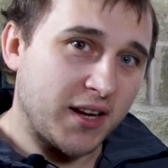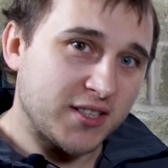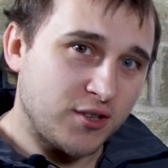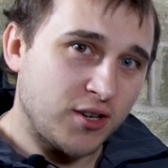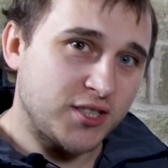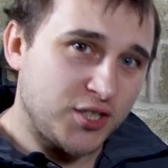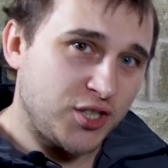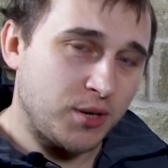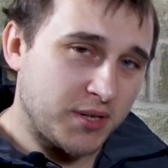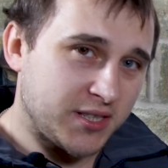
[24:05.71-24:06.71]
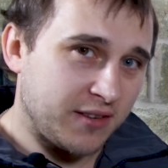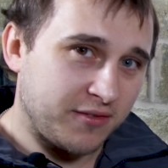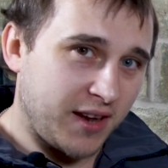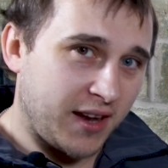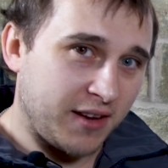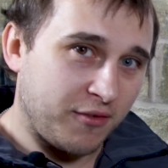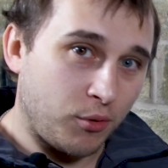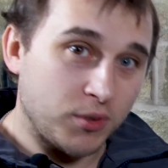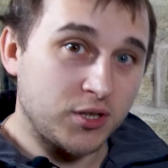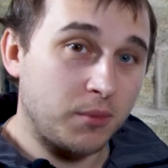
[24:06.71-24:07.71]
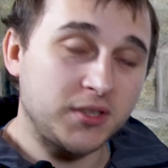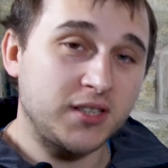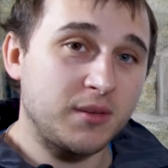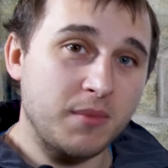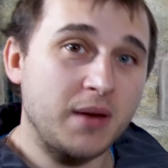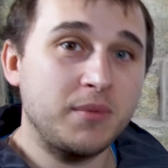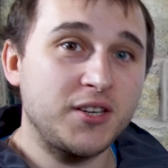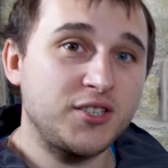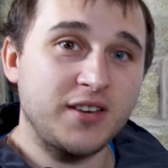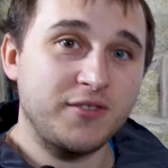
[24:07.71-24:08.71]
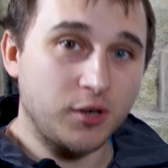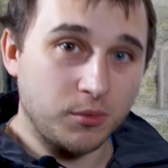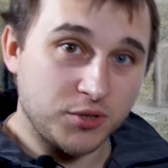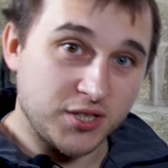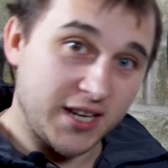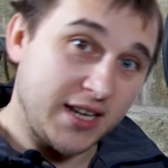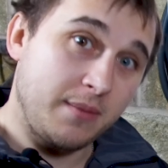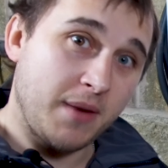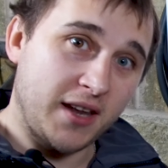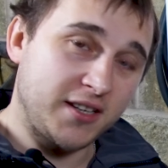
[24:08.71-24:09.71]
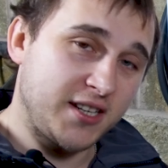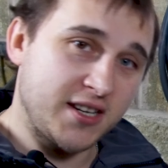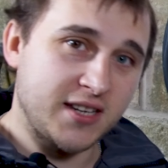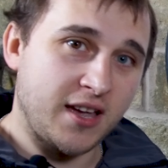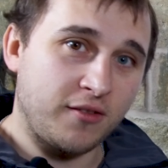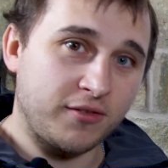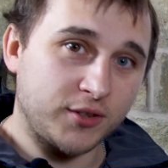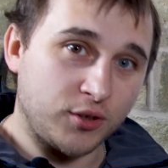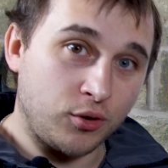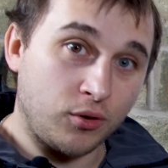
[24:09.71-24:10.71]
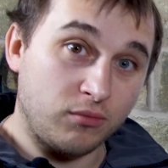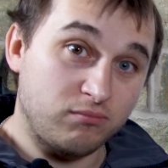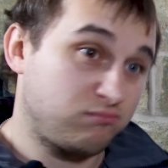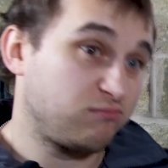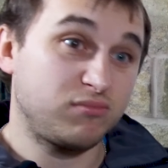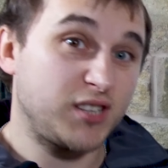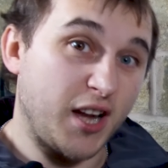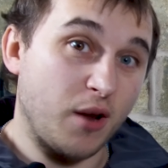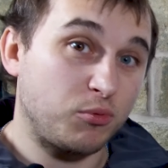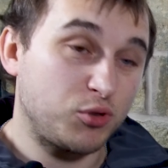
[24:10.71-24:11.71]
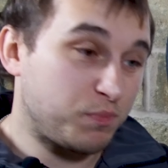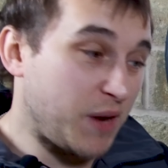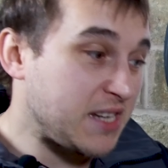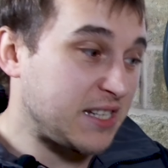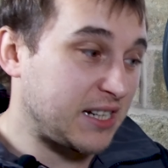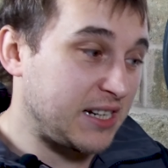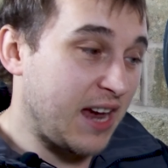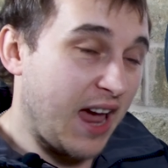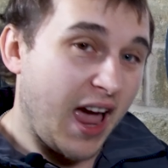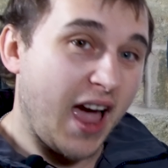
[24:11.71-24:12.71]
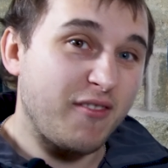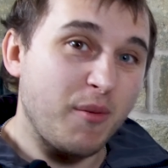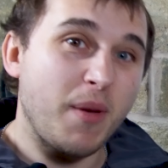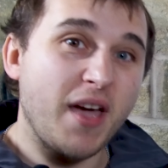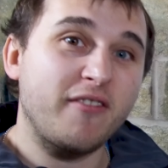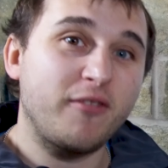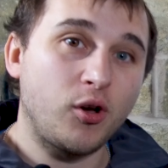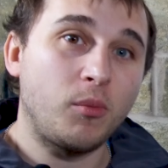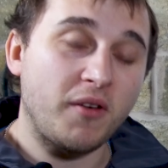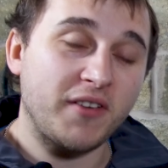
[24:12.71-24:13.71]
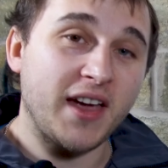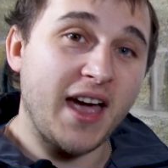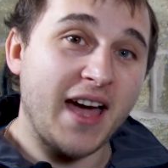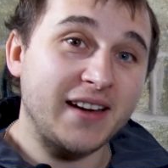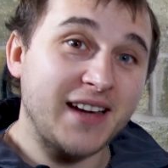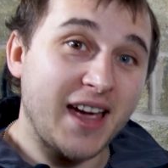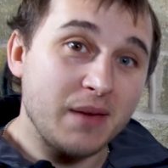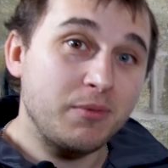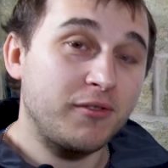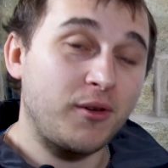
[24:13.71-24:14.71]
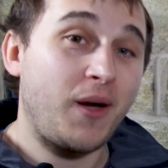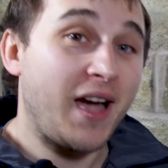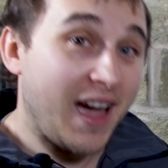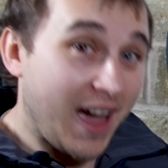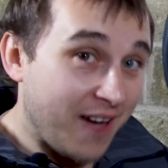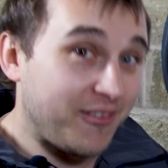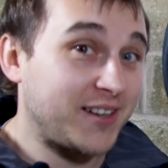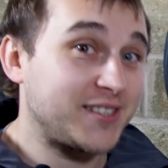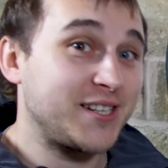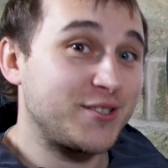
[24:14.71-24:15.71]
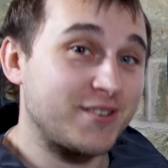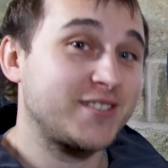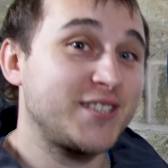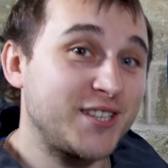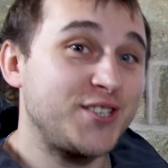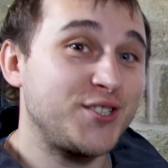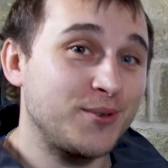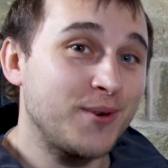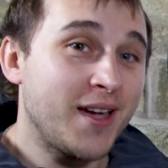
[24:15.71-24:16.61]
It's not as intuitive, and I've always commented that maybe they should give you an option to email it to yourself, or just basically have a better form of it. And Hypervolt have actually addressed this issue.